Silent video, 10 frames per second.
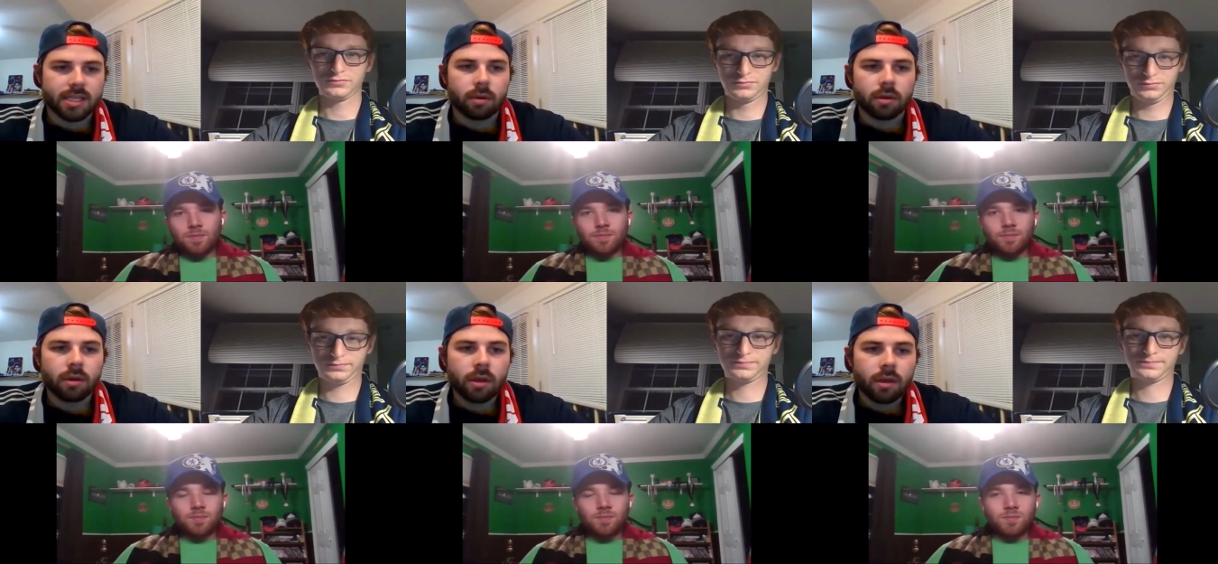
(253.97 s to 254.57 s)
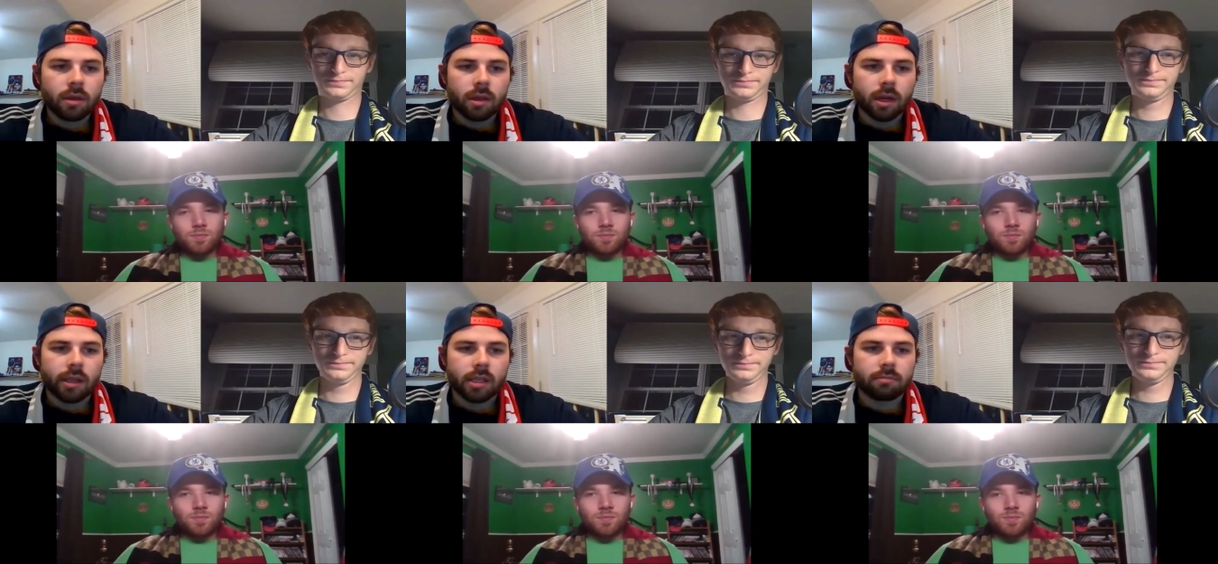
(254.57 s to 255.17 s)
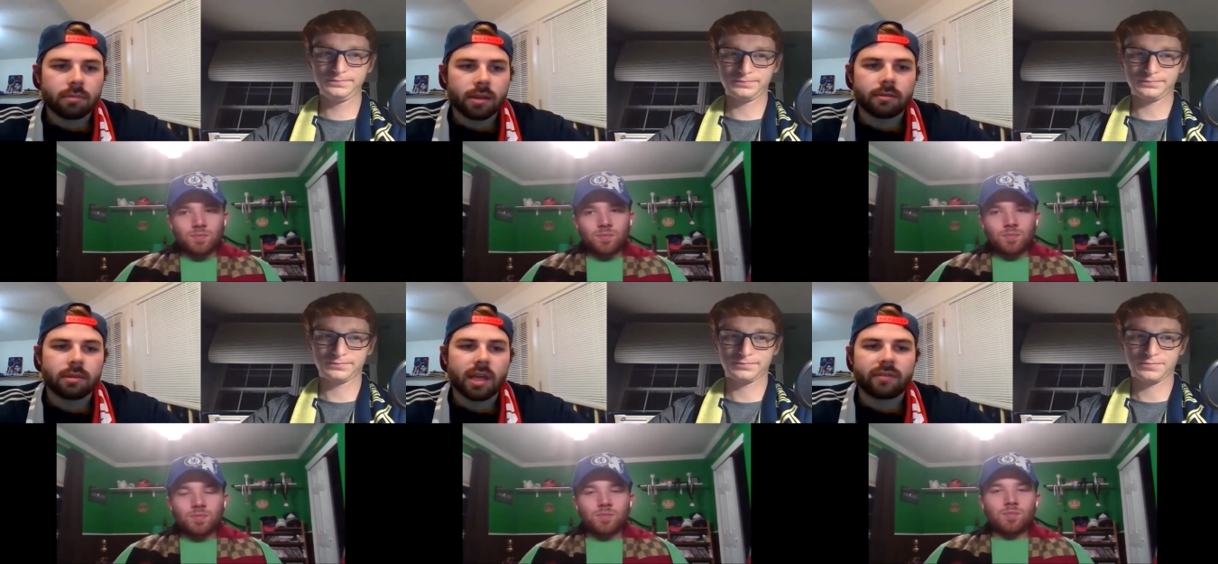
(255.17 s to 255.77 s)
Speaker 1: but, you know, he, he
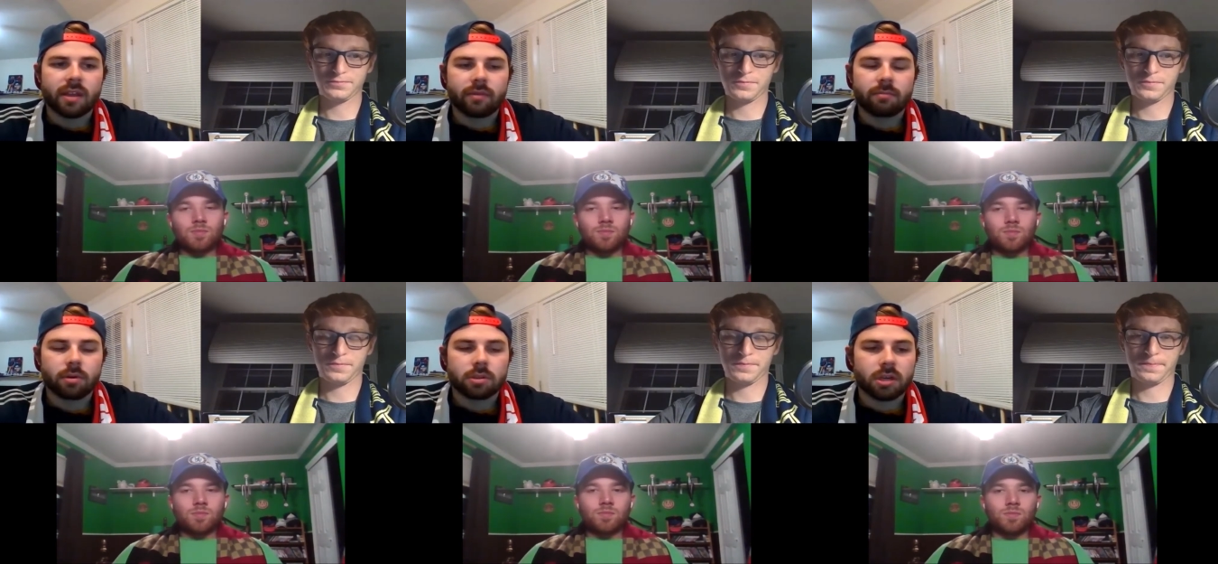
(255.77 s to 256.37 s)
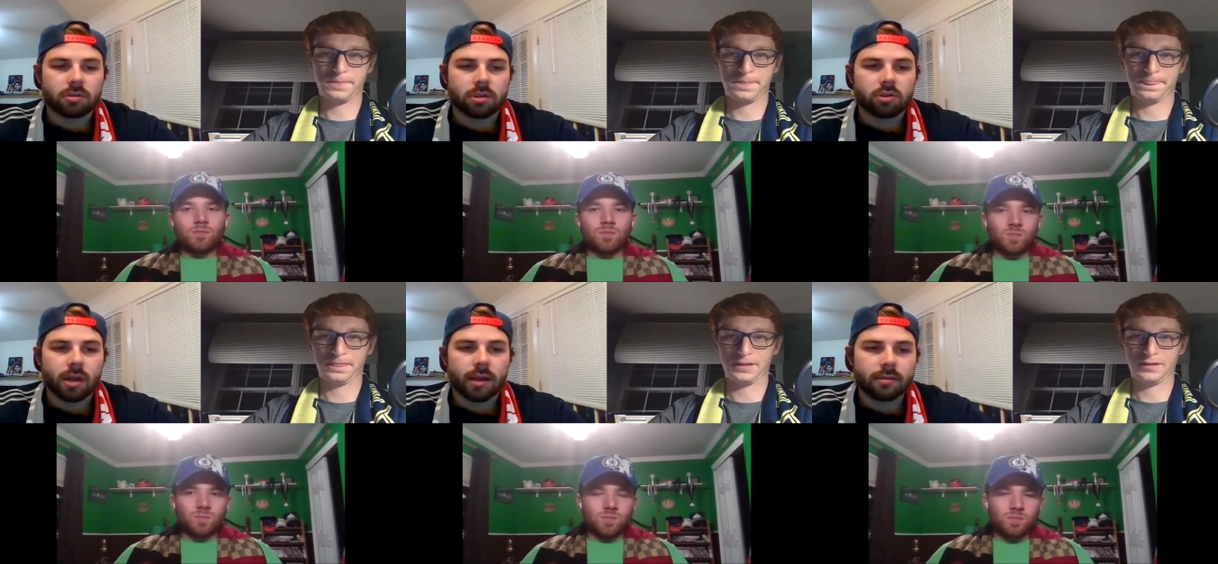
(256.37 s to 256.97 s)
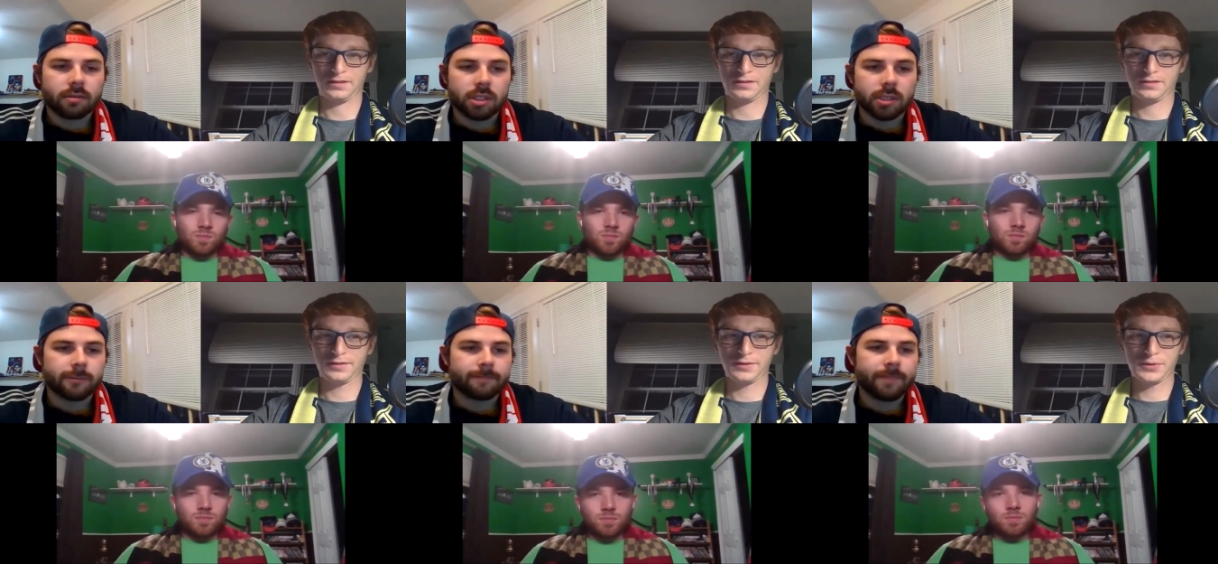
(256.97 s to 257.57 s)
left Evan Bush out to dry.
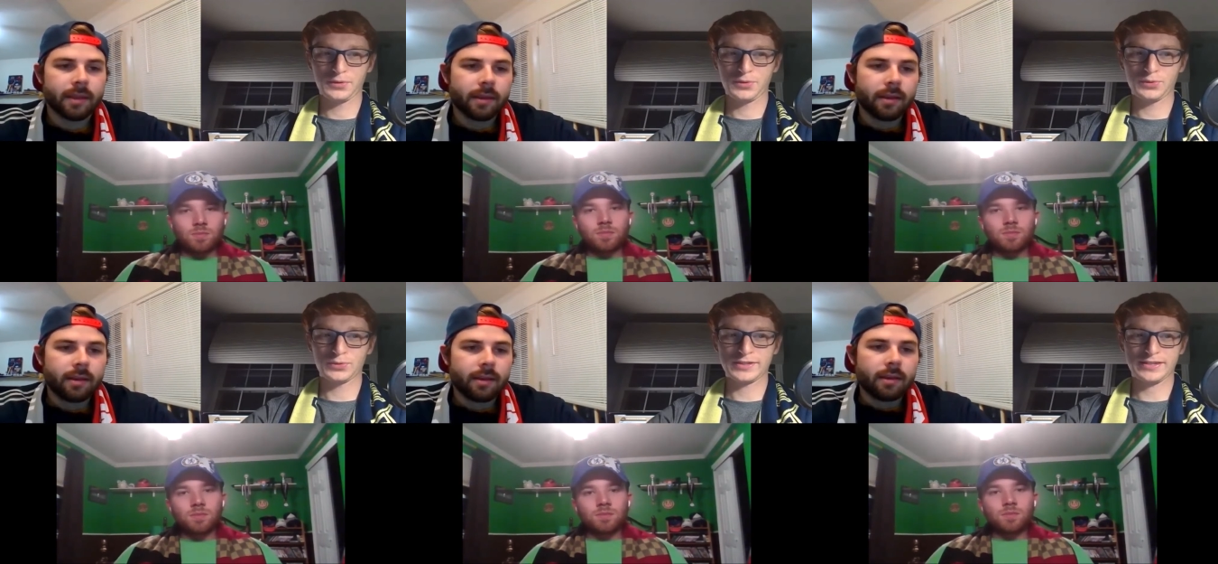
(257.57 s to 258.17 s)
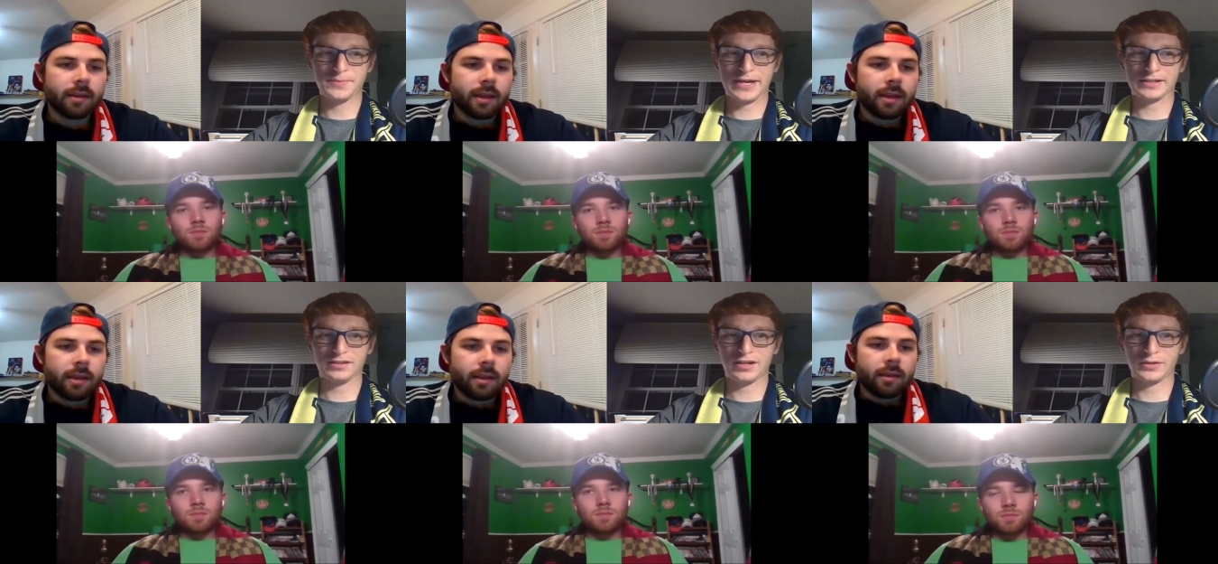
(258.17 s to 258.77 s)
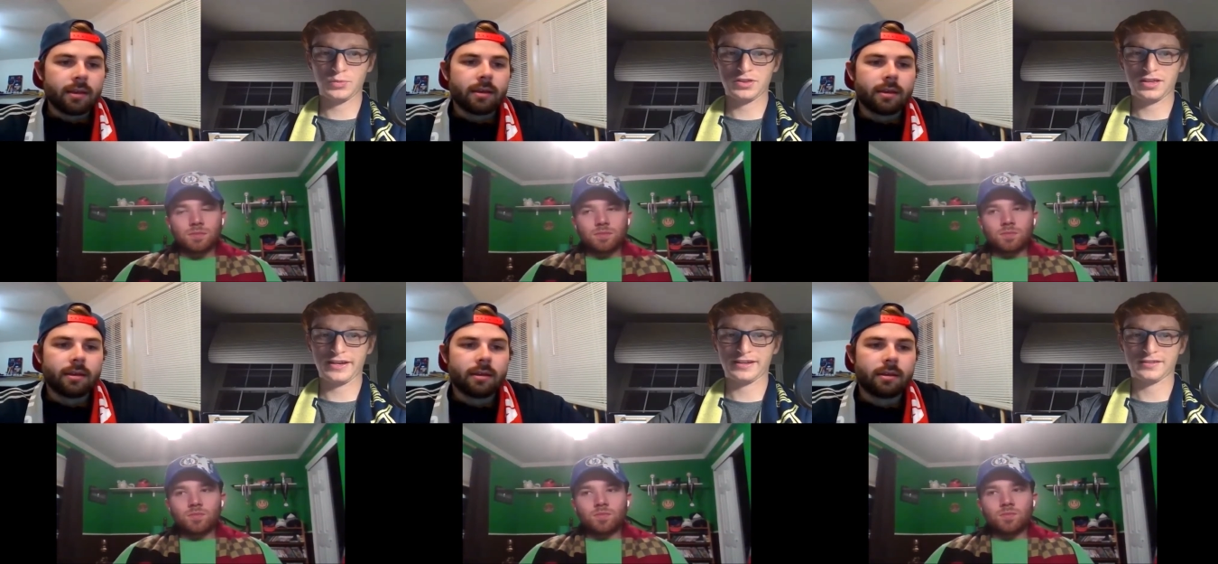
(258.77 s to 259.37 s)
So
Speaker 2: was that the back line with,
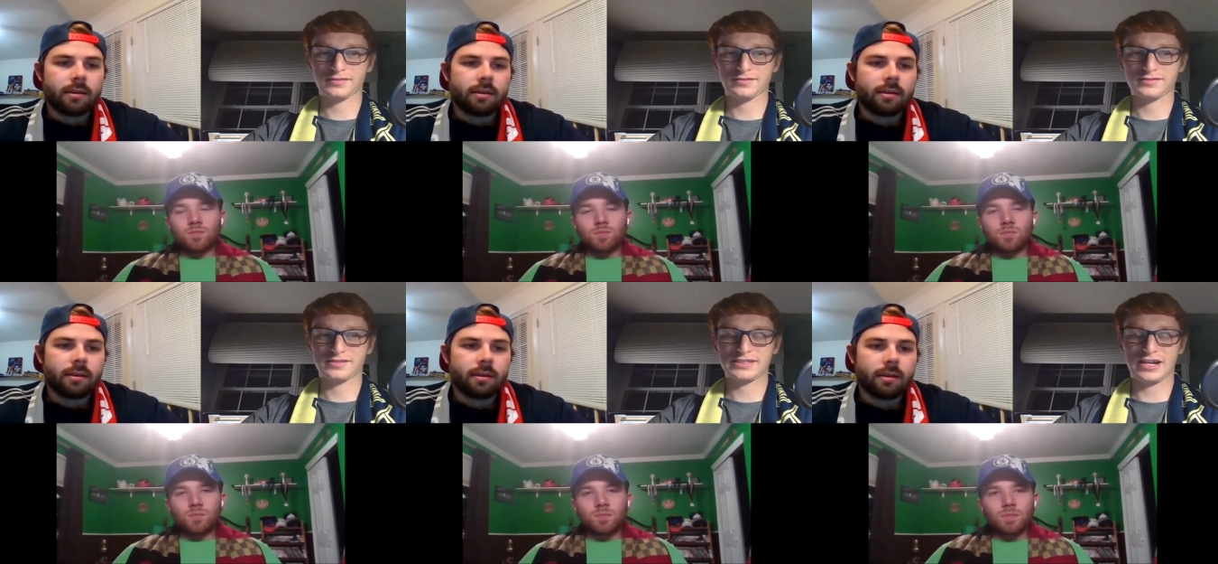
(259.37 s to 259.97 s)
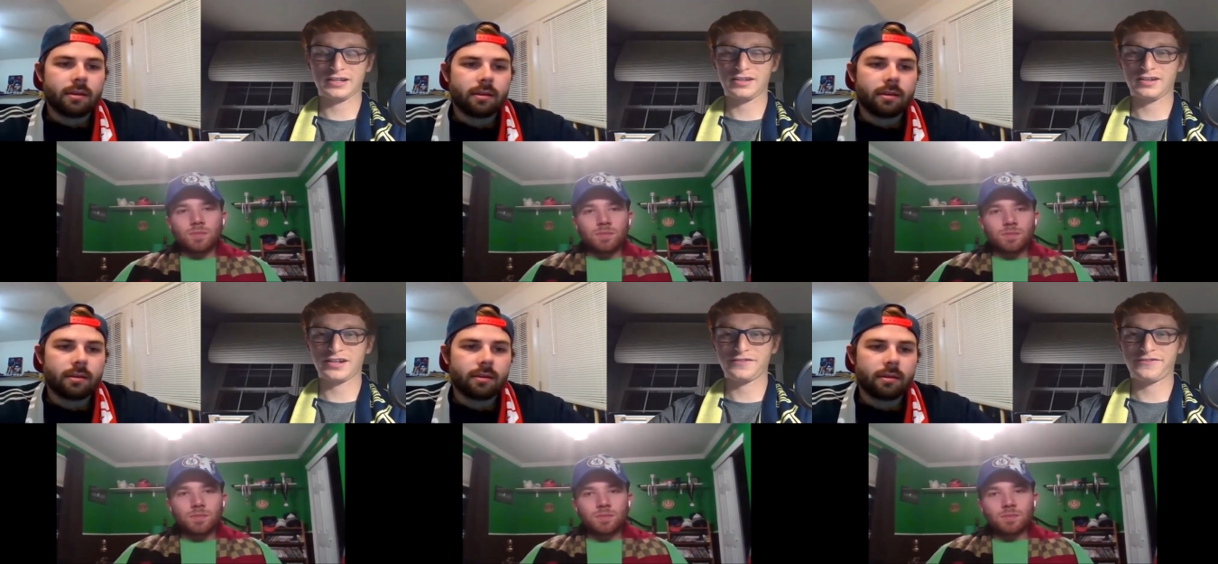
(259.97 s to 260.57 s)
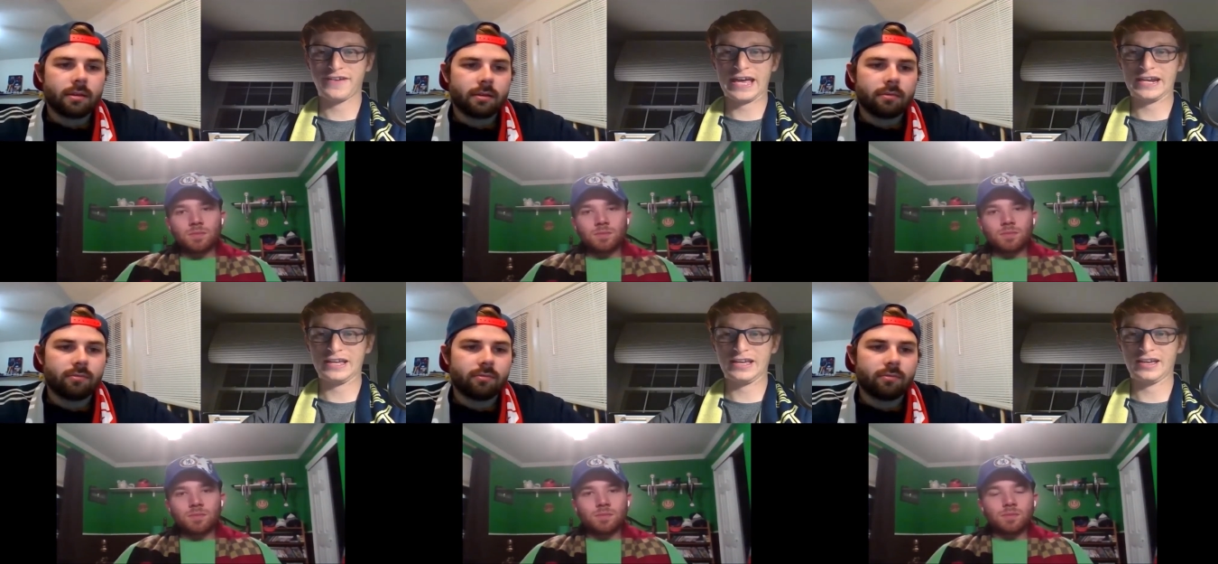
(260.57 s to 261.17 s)
like, Sonia and
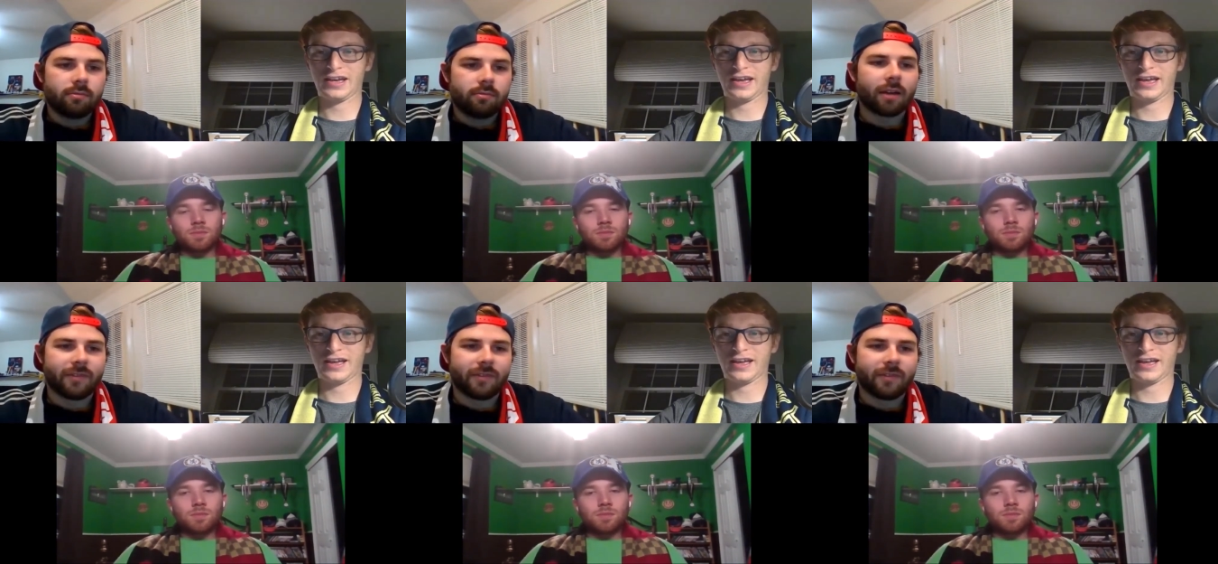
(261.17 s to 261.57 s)
Fanny? Rod